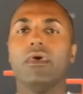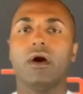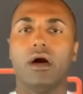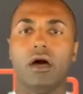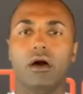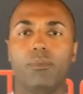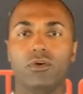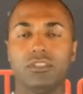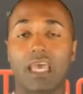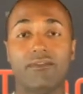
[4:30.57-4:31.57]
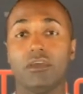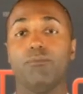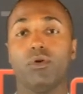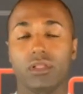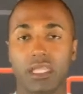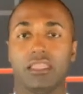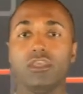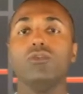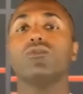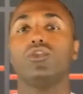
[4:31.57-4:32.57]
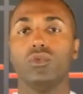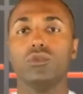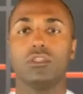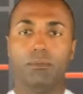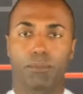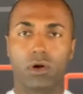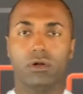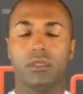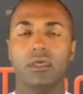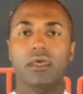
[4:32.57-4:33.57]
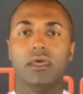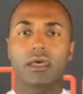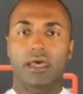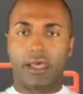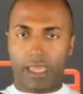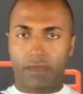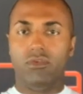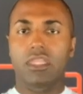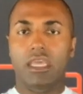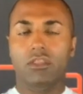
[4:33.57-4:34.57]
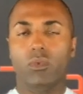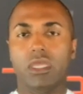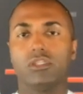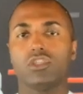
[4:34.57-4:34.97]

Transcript: uh, opposed to having a bullet, I think you'll choose the bulk uh, every day of the week.